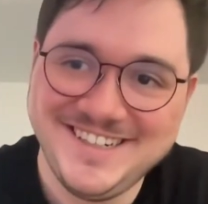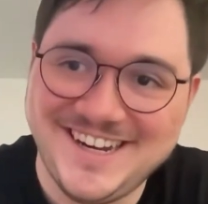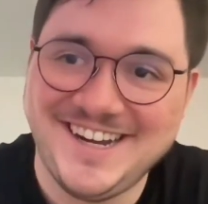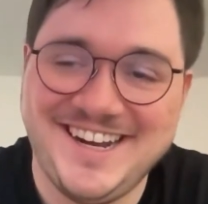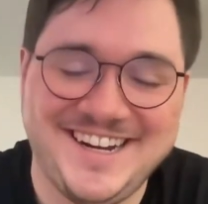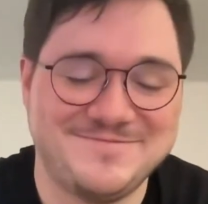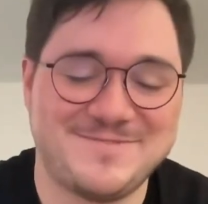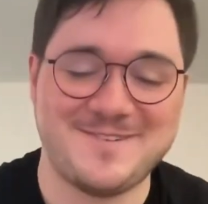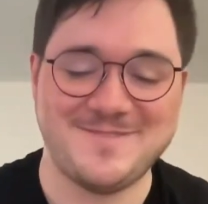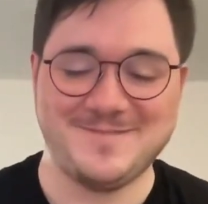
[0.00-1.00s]
yeah,
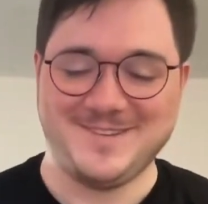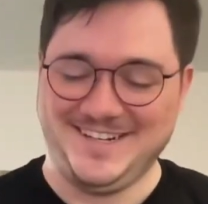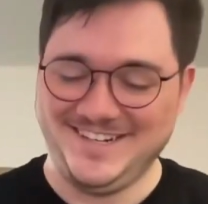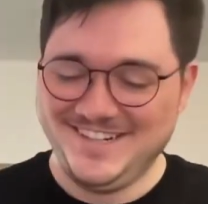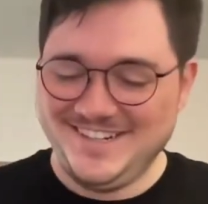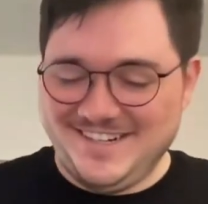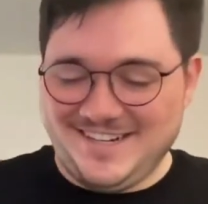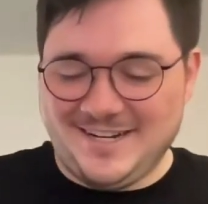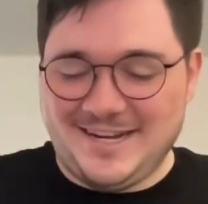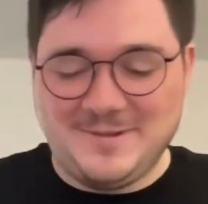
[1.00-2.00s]
probably.
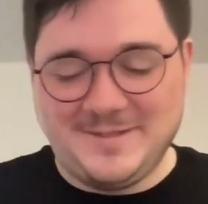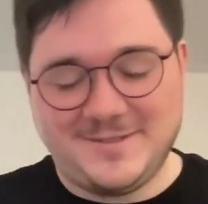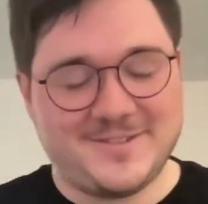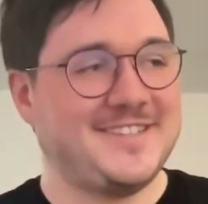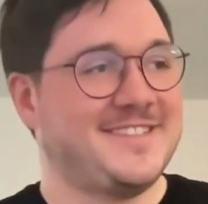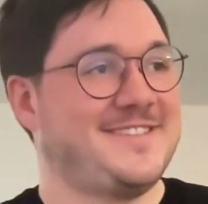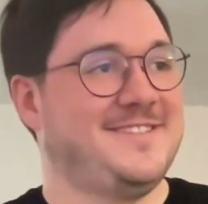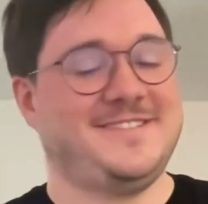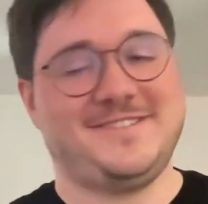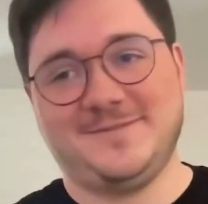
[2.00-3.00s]
I mean, credit
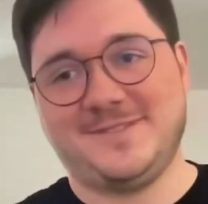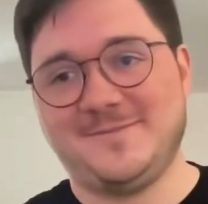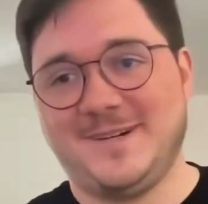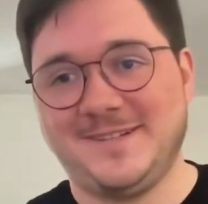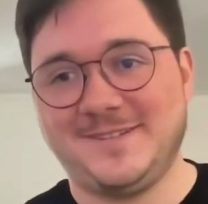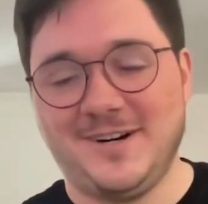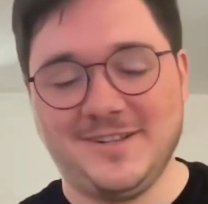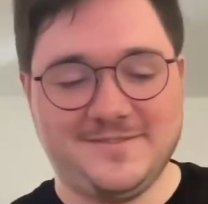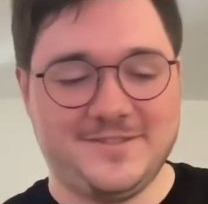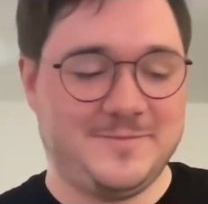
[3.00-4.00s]
to
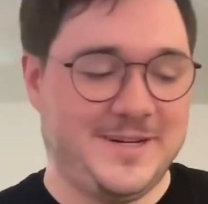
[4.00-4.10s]
Oliver,